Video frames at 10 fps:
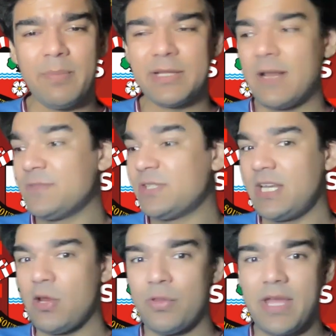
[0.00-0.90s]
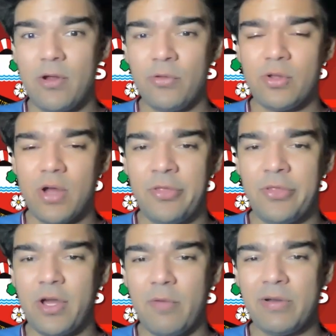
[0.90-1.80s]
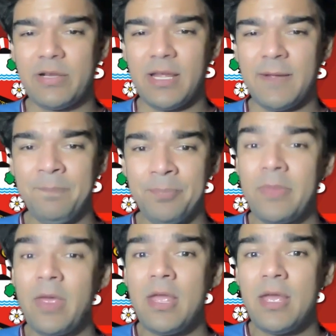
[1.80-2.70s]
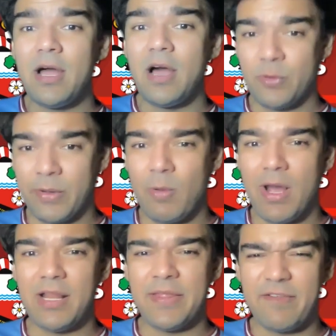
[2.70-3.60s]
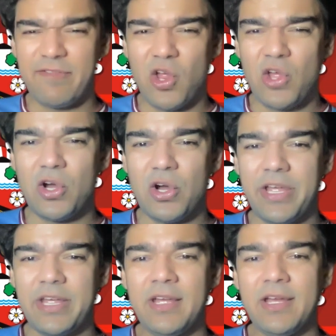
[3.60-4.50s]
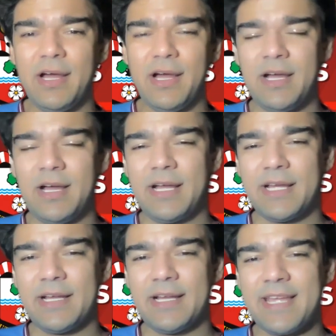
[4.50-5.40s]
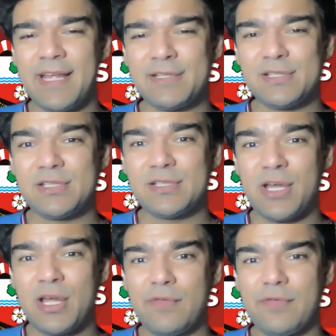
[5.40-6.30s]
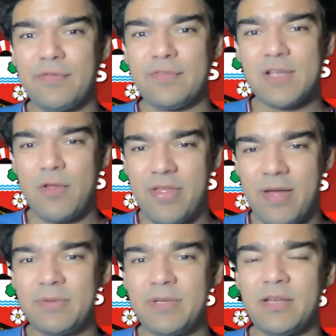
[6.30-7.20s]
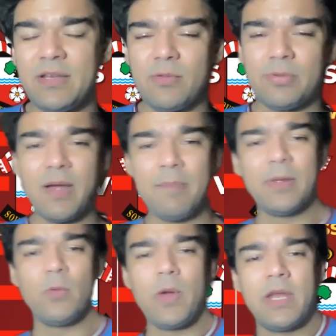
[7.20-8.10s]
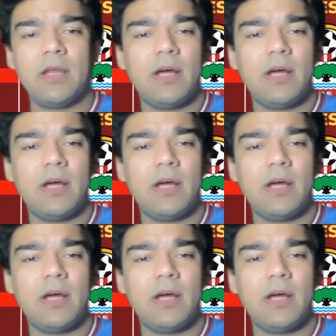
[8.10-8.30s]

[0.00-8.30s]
But then City on the currently are doing well, and they're flying high against kind of Southampton. Thumping win